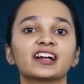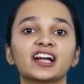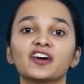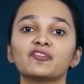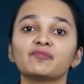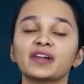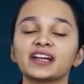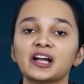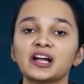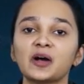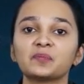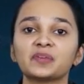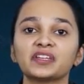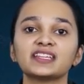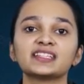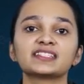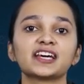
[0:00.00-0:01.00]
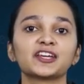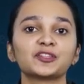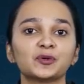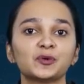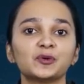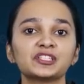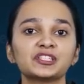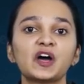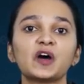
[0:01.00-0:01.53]
Government companies are
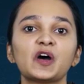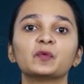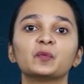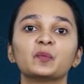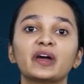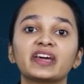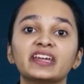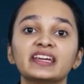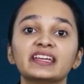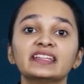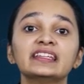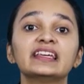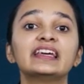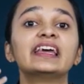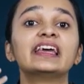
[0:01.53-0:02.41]
those wherein